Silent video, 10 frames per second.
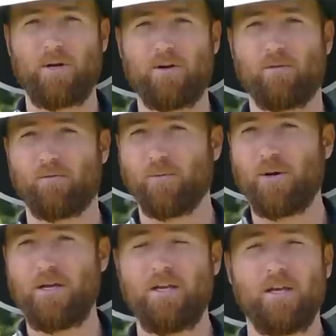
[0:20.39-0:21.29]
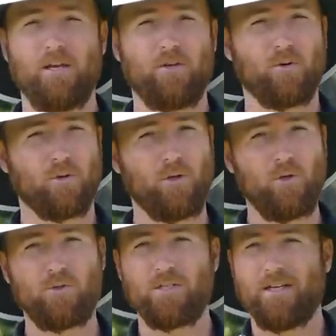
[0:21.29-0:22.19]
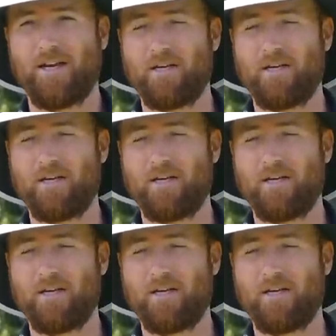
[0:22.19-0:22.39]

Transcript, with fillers: way you're free, you're loose,